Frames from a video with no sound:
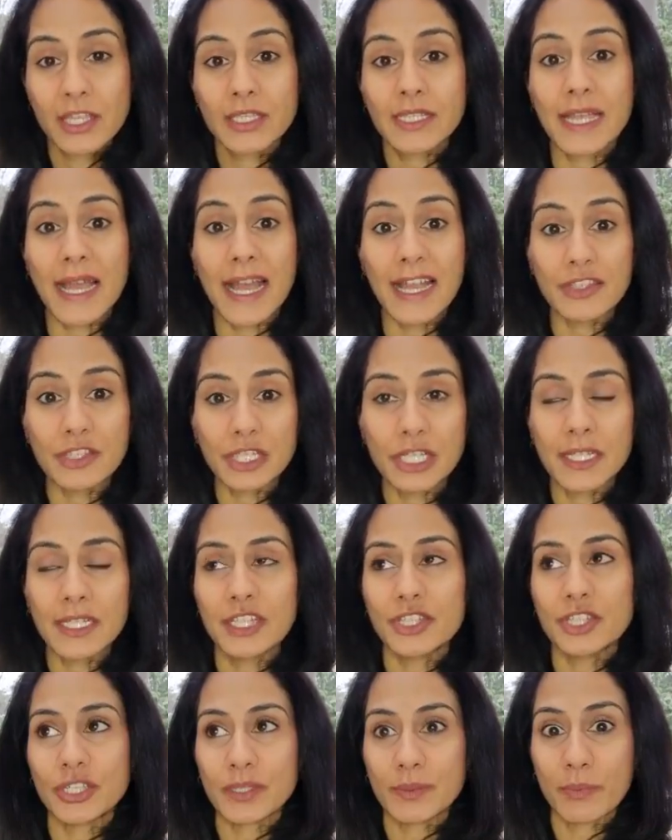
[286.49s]
to
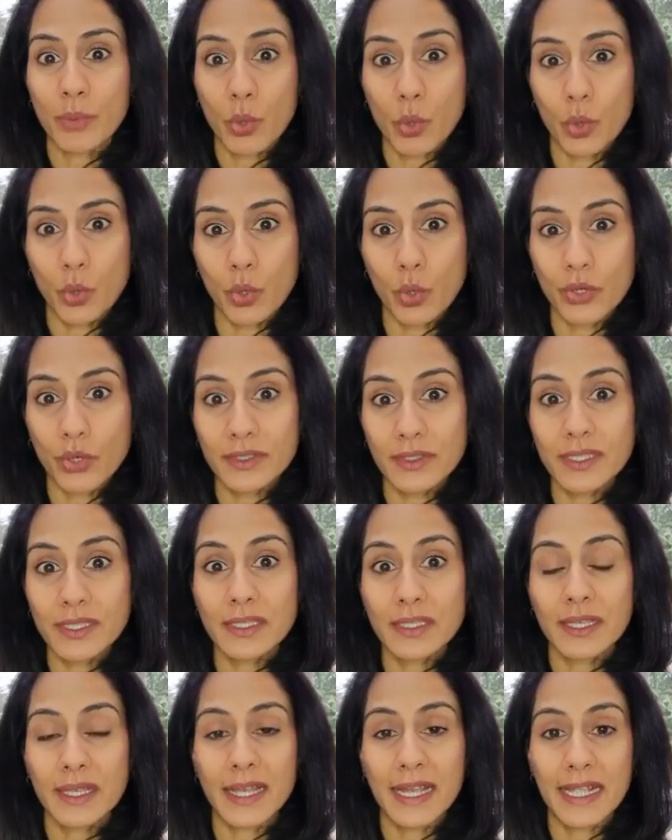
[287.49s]
actually just
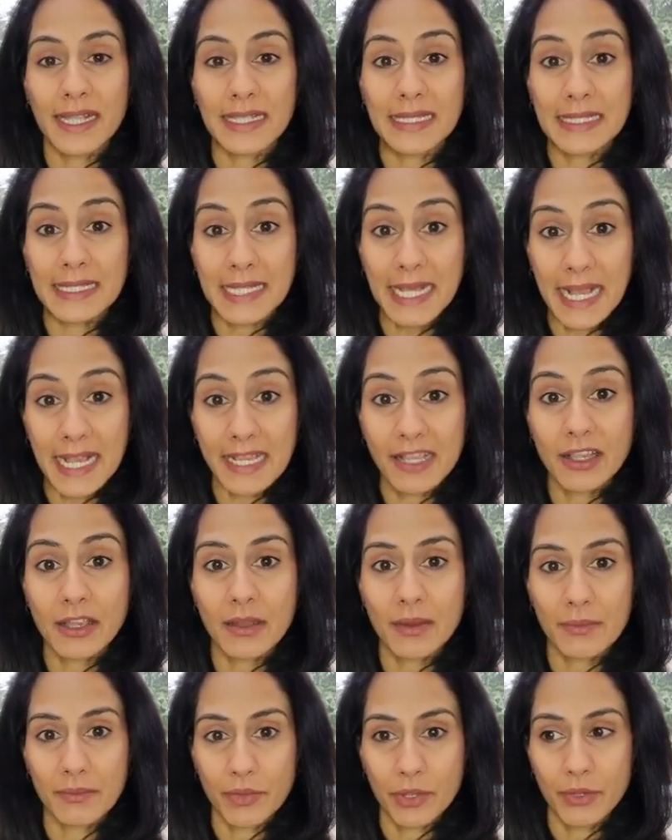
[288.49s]
pause and take
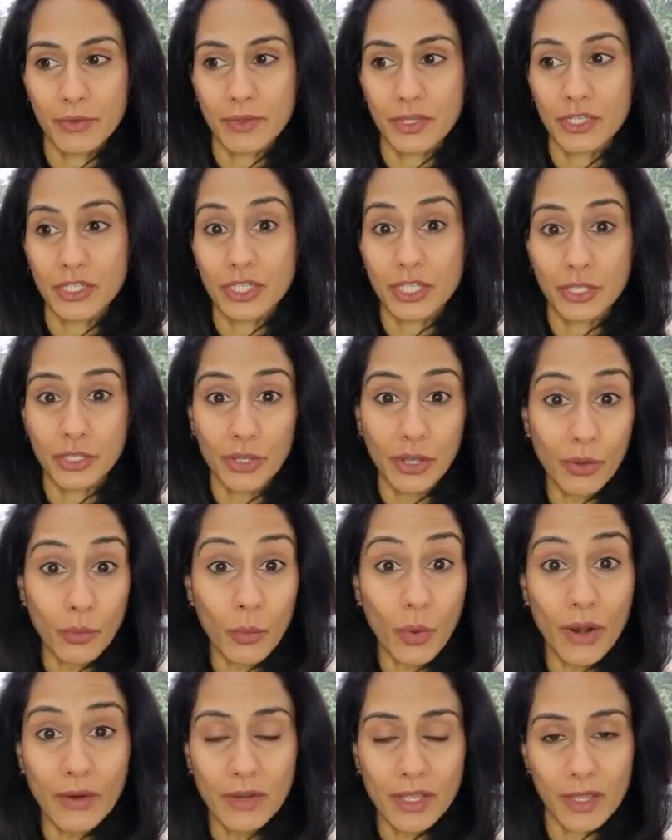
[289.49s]
a moment to not
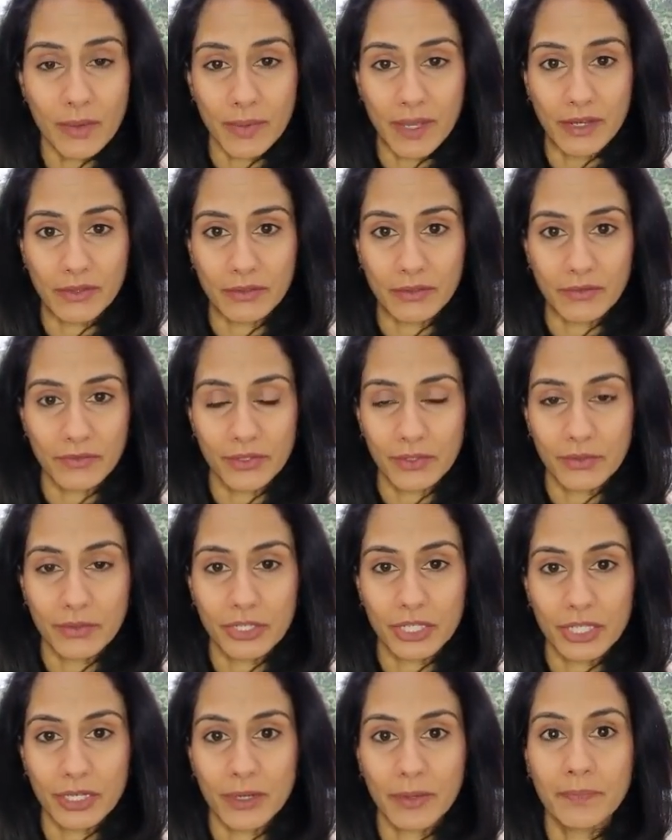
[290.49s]
worry about the
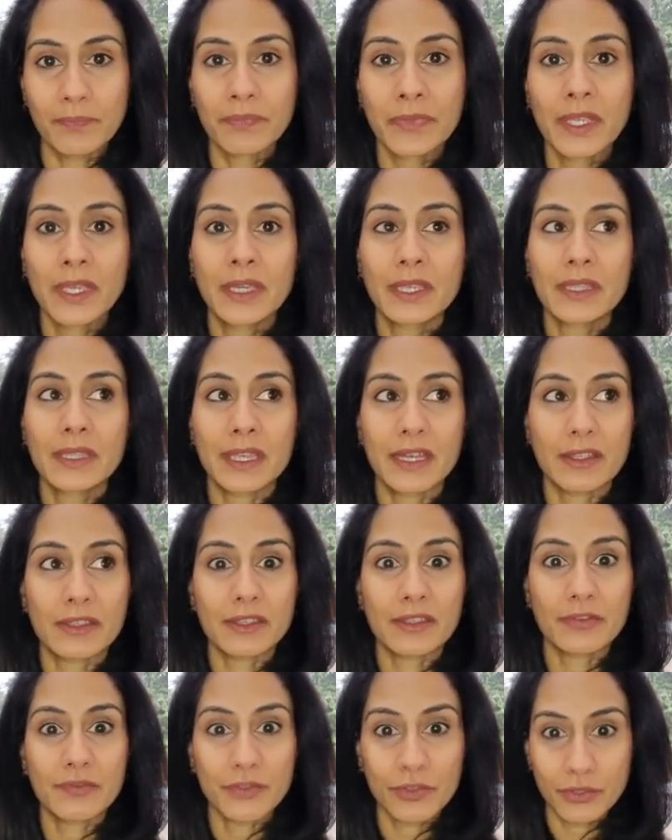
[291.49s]
future,
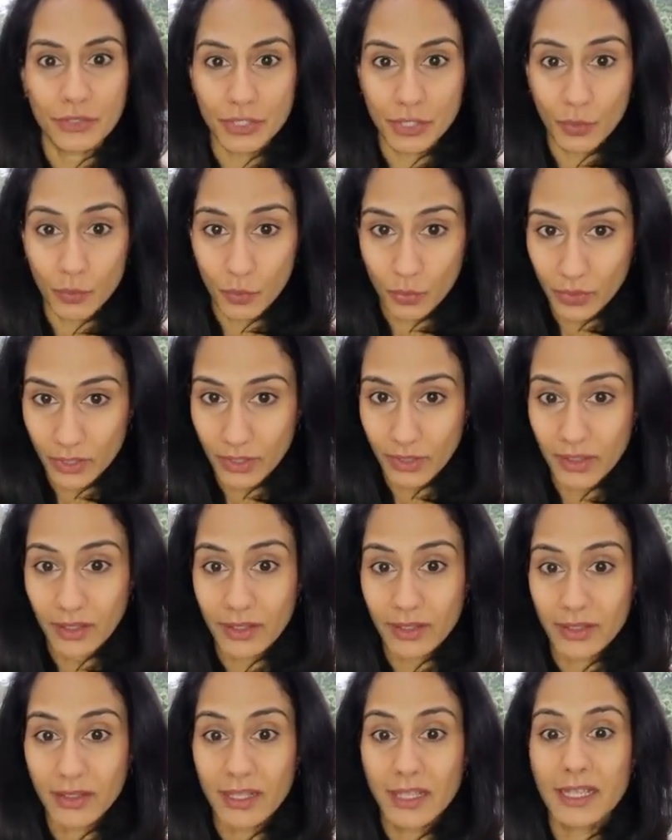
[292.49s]
that the future
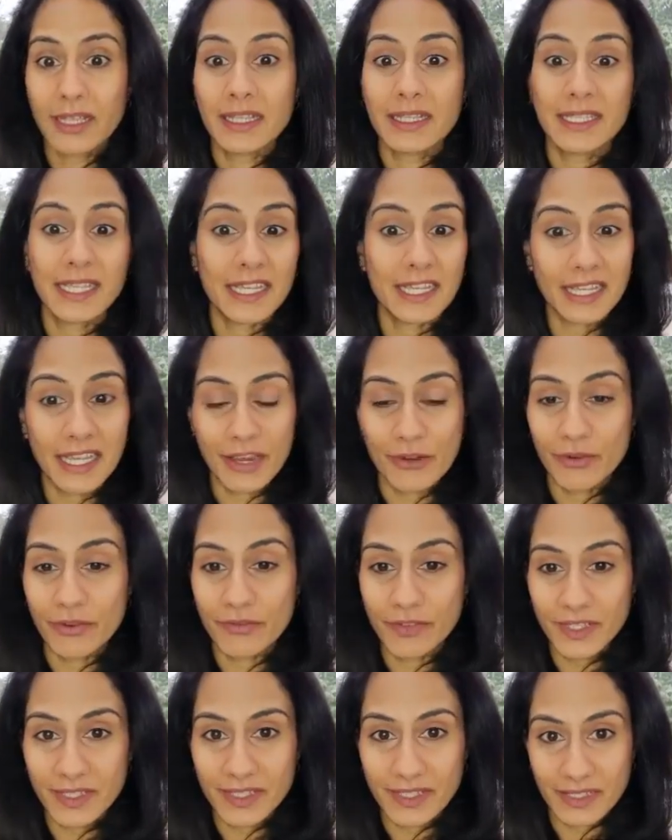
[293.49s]
will take care
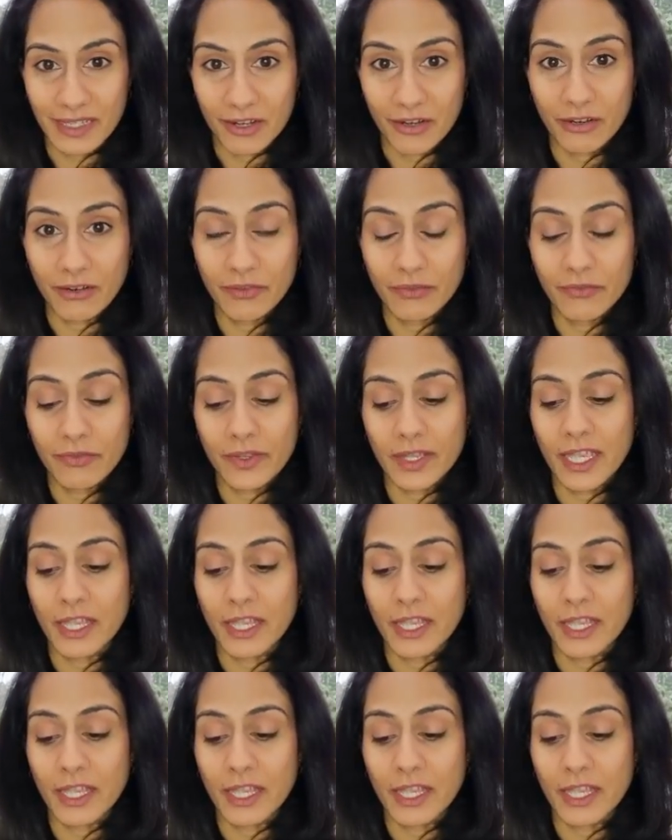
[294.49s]
of itself.